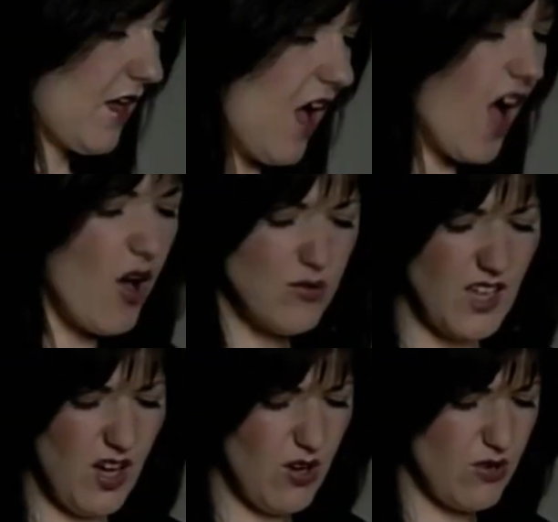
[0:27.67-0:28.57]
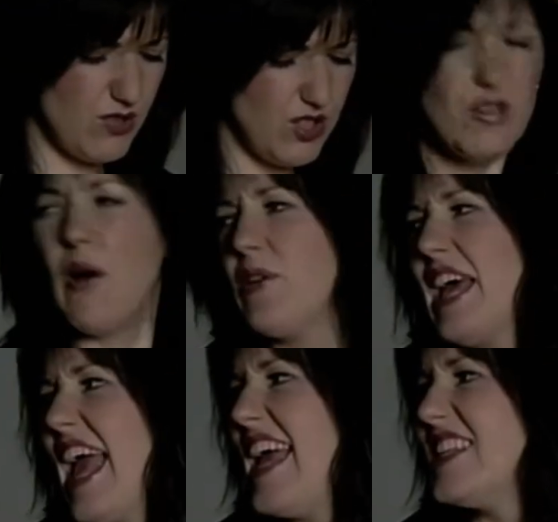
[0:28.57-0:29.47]
Oh, no, you go on
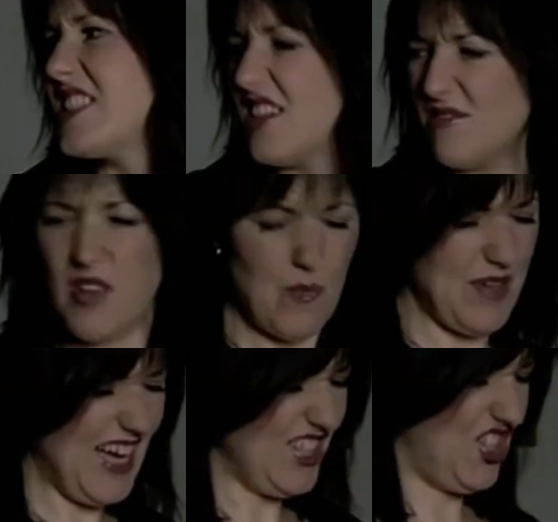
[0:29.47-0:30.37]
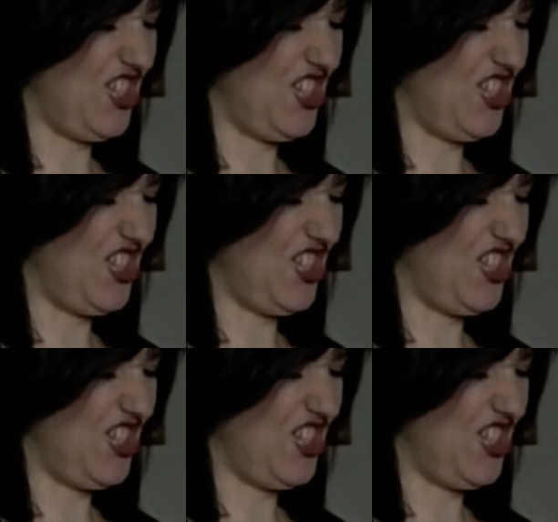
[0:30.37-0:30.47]
ahead. I'll be ages